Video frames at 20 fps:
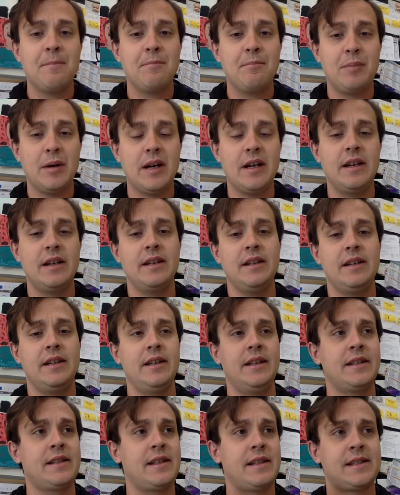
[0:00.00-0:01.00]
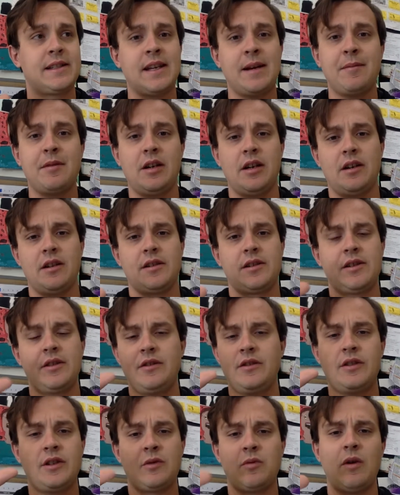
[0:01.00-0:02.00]
but it's a seminar, so
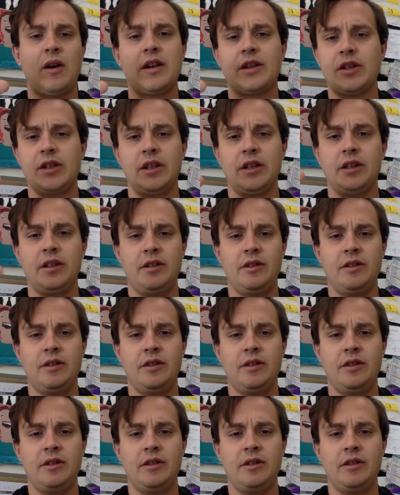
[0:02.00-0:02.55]
you're just watching.